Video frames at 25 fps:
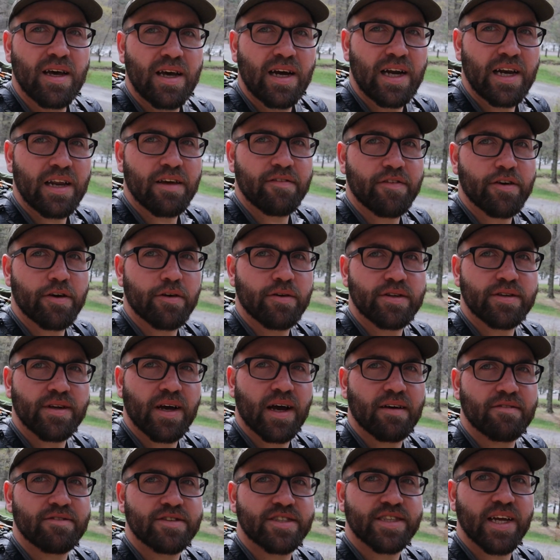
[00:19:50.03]
any of you
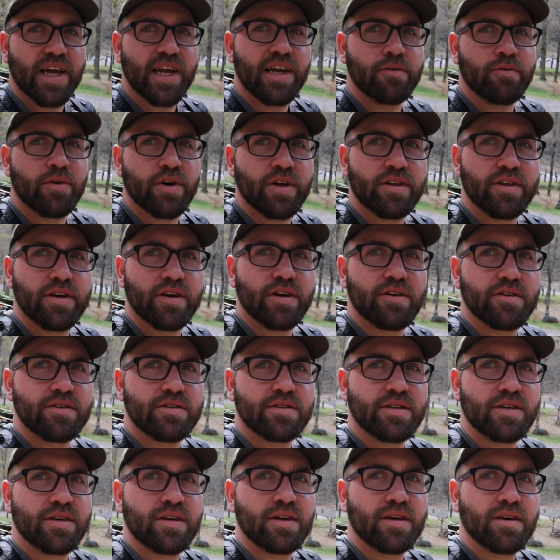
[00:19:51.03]
have stayed in one of
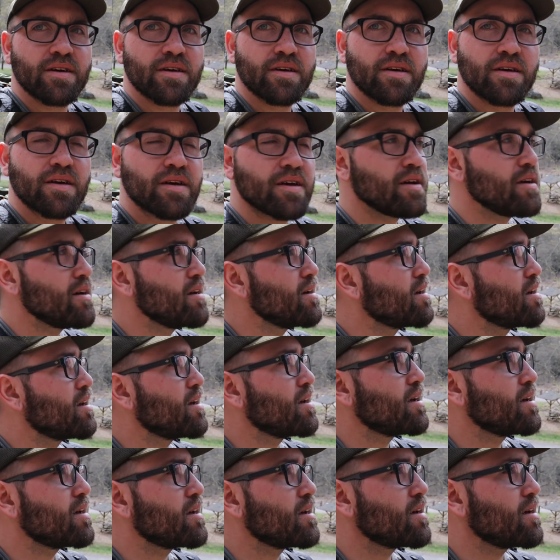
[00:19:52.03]
those
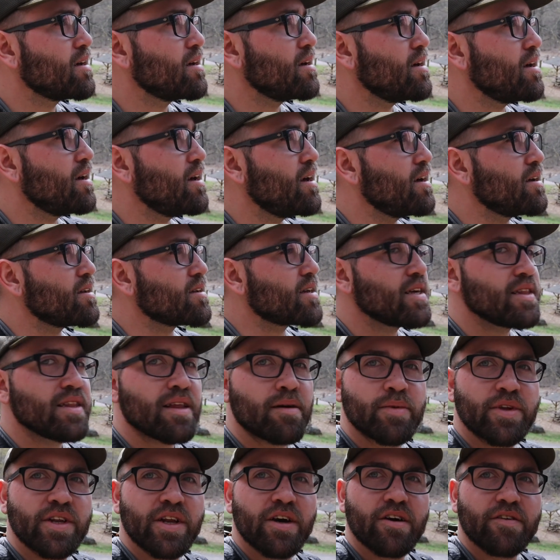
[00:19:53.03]
and can
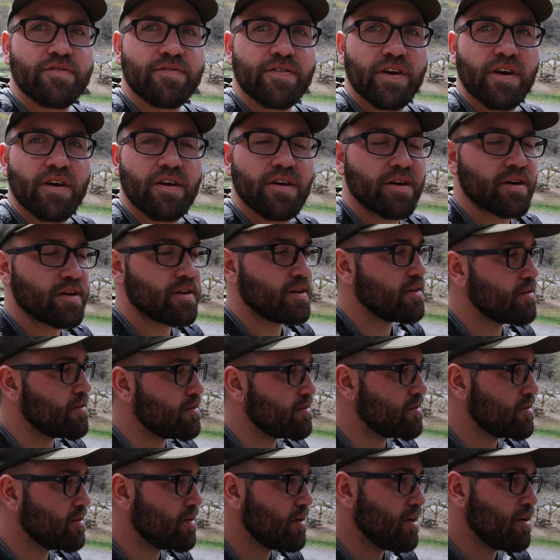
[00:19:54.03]
let me know if they're
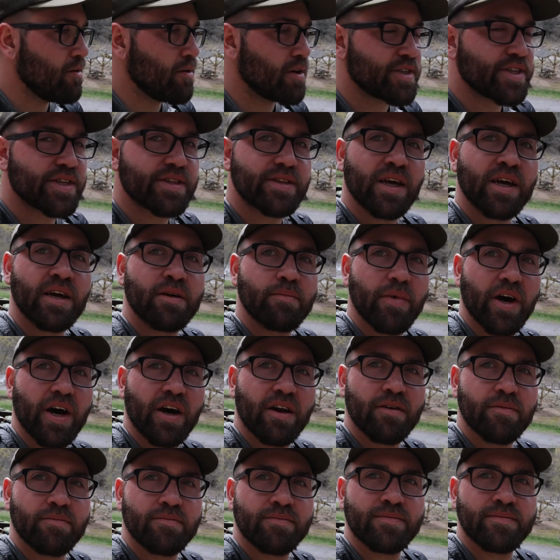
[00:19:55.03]
what you think about
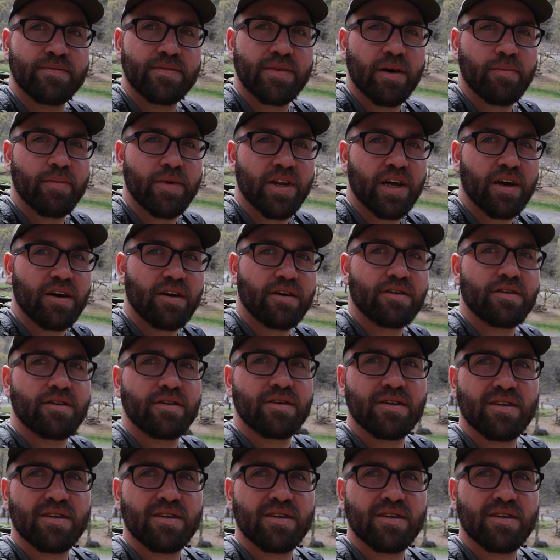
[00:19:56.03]
them, let me know.